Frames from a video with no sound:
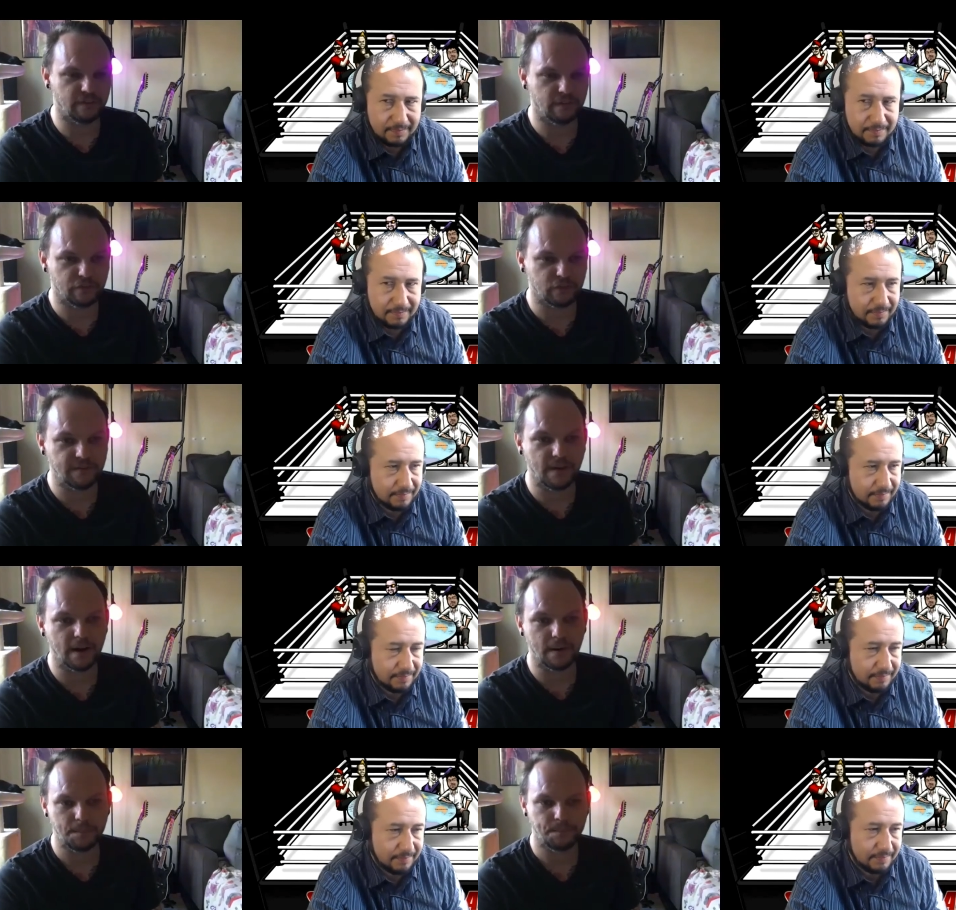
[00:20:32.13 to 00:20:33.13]
Speaker 1: straight fire.
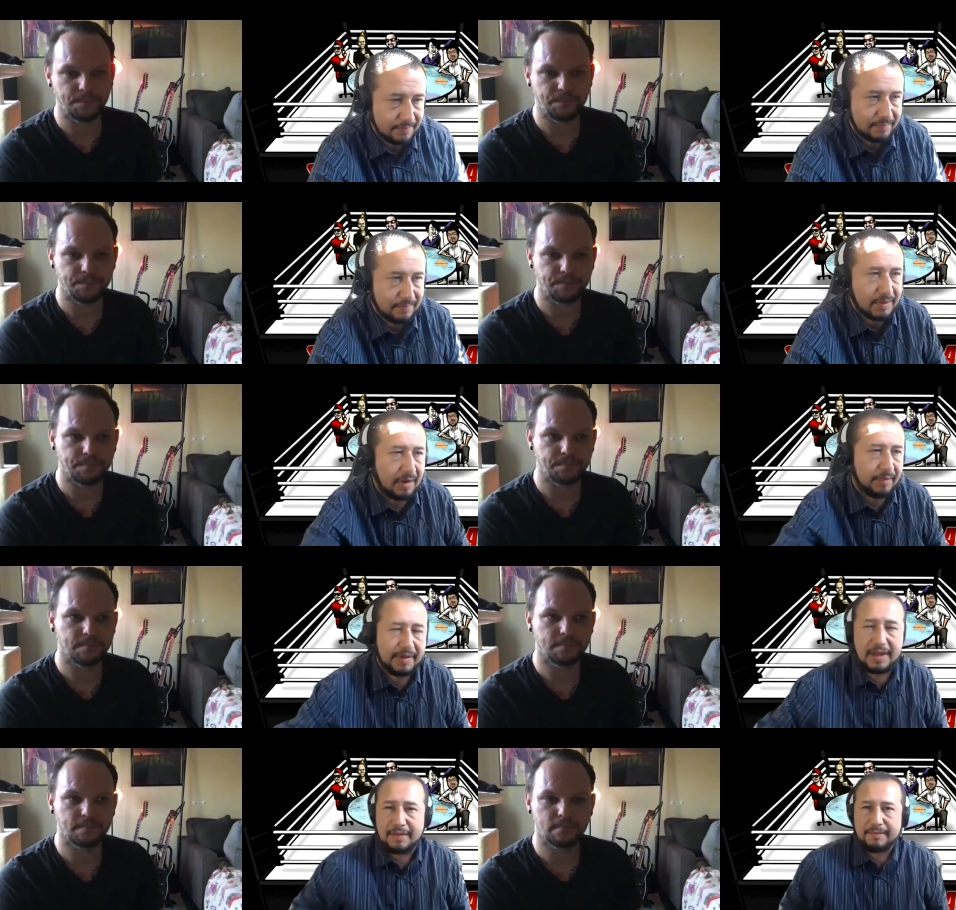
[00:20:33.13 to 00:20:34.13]
Speaker 2: Oh
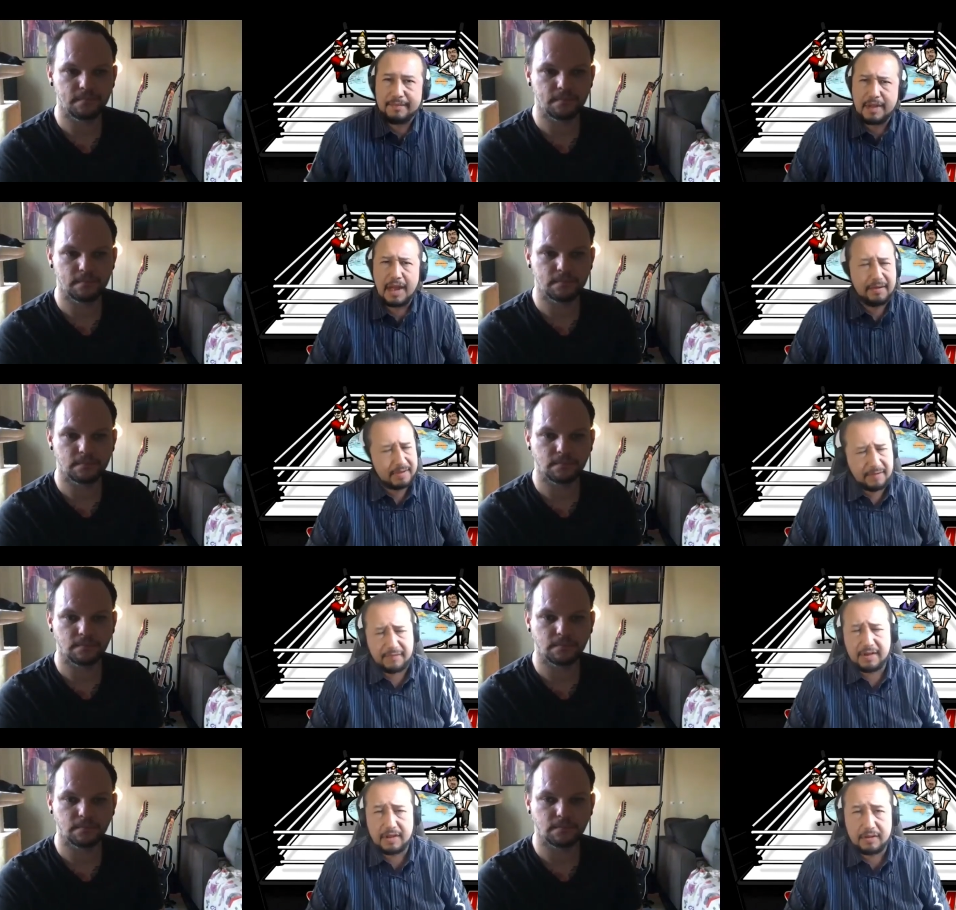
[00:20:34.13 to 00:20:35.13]
yeah, I
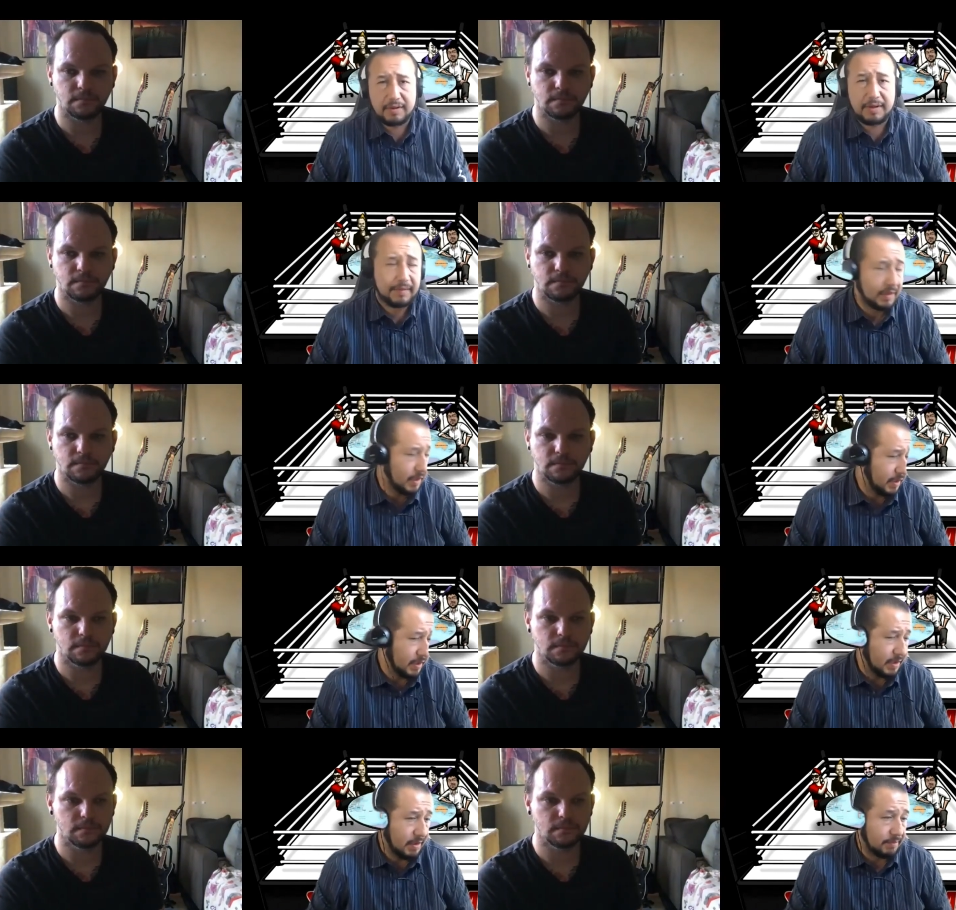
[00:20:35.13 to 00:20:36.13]
definitely agree.
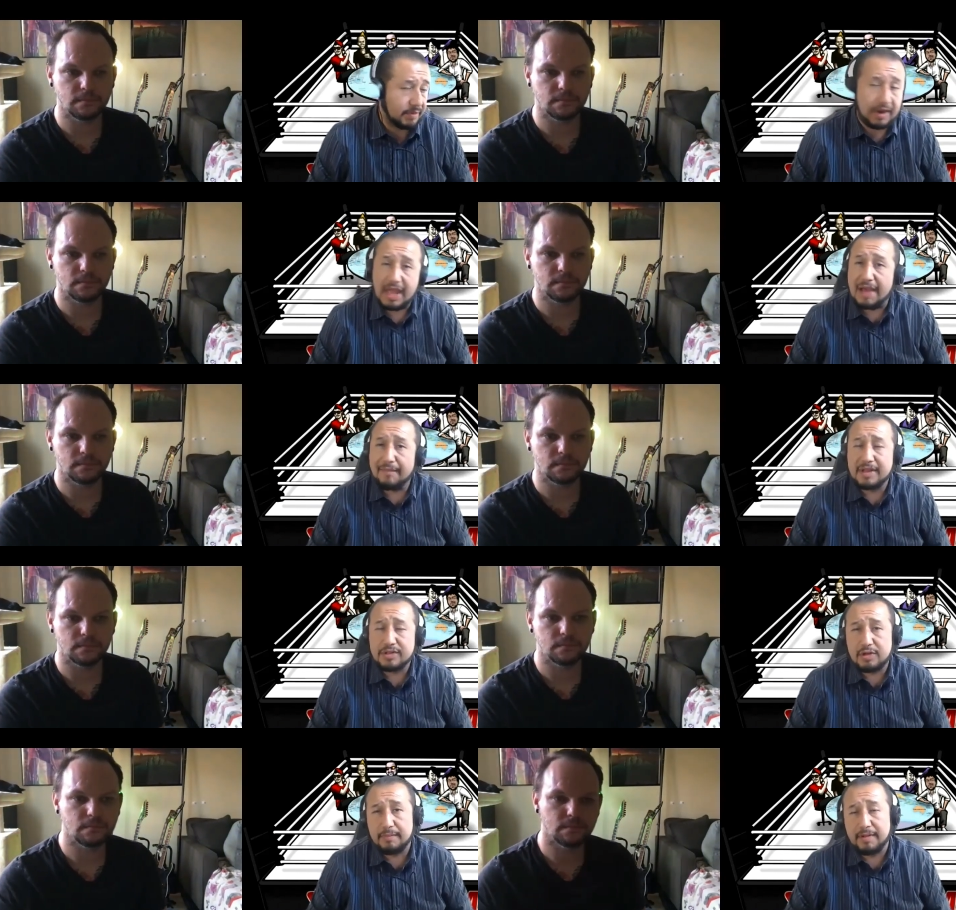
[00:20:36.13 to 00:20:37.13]
There you have it,
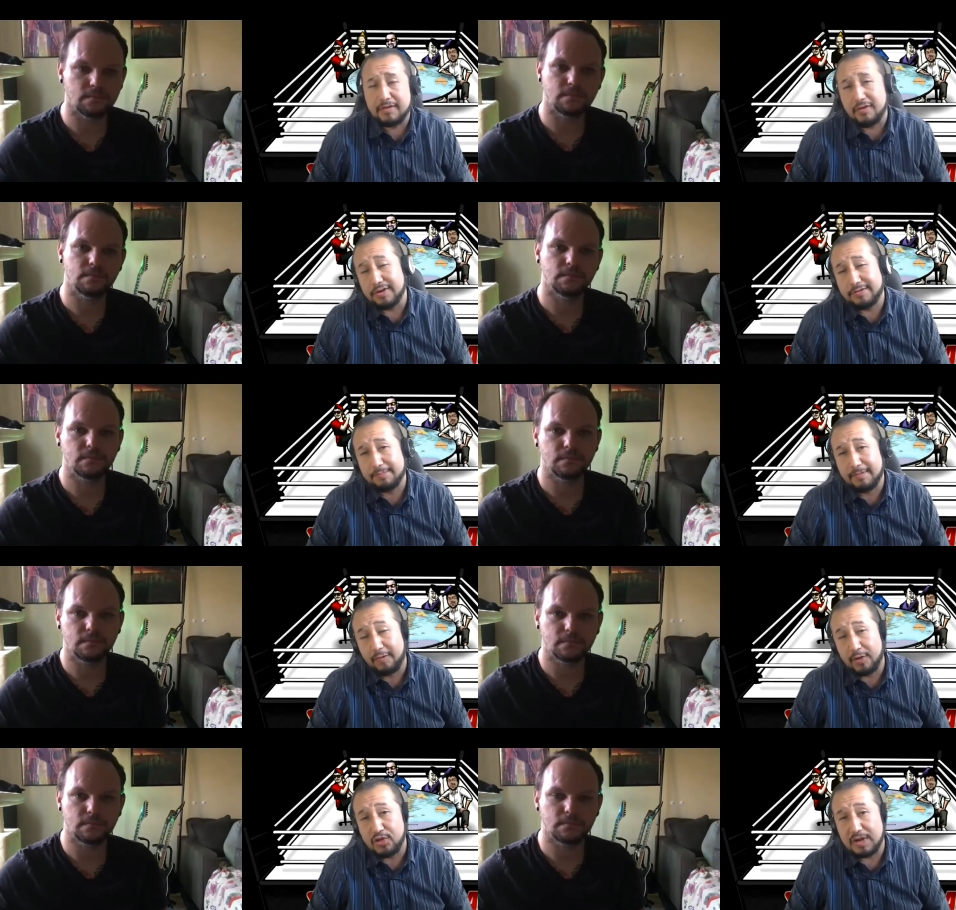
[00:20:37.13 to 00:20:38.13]
ladies and gentlemen. Of course,
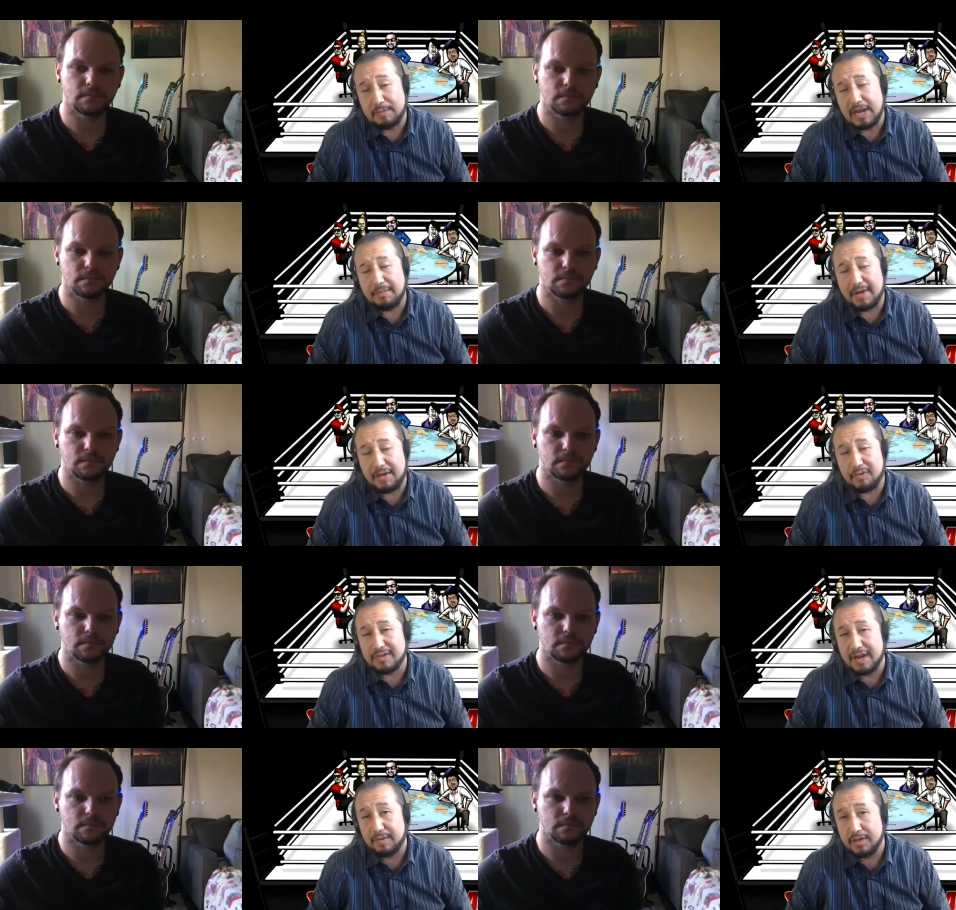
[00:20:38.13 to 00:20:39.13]
unfortunately, Money Mike was
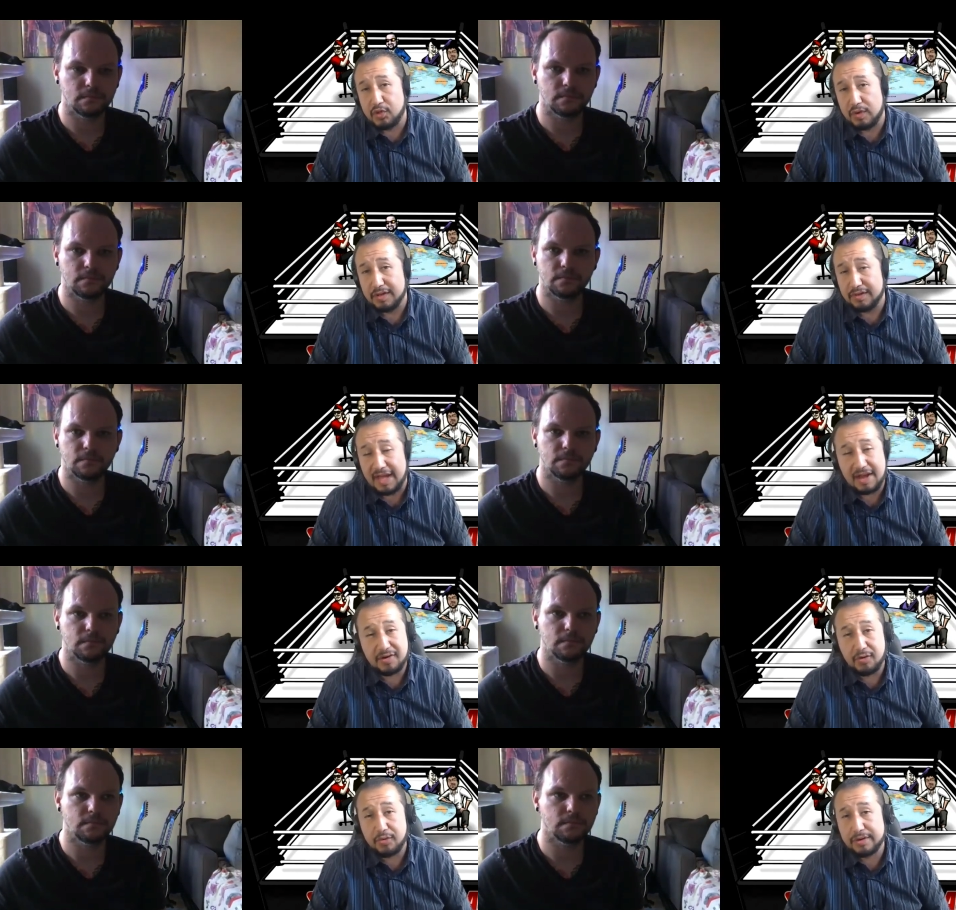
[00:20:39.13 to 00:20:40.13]
not able to join us. I don't
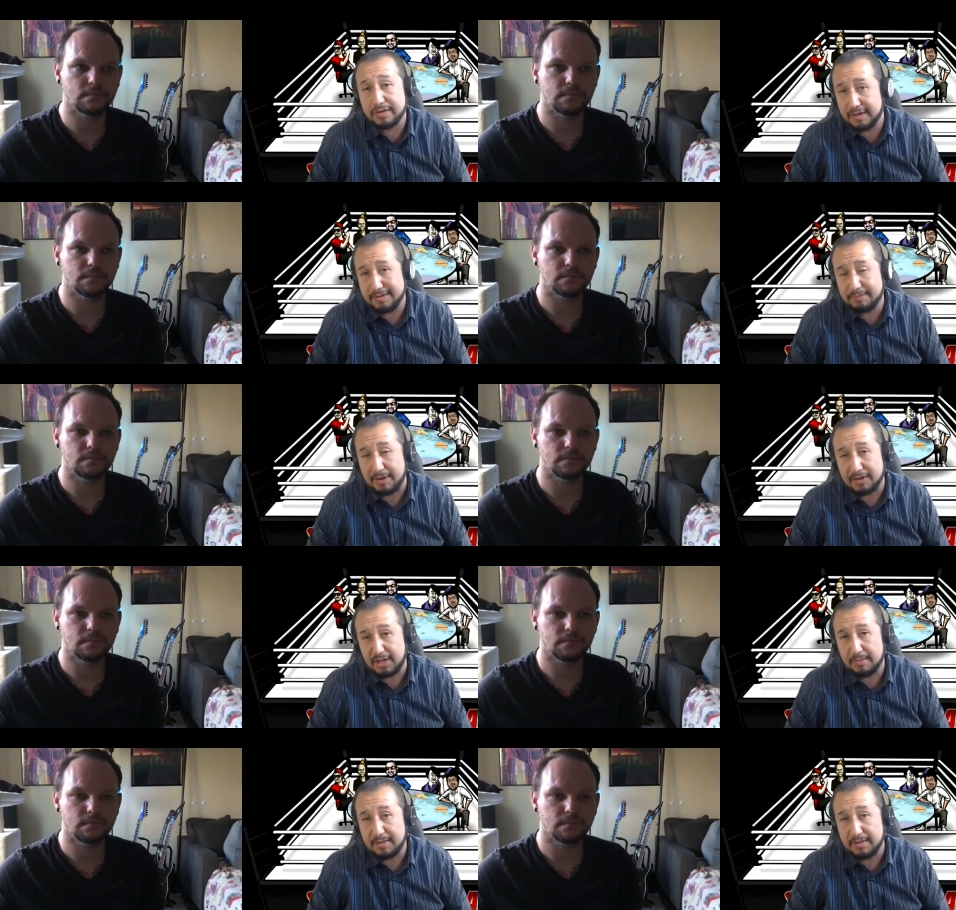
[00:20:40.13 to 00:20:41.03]
know where is he. He probably took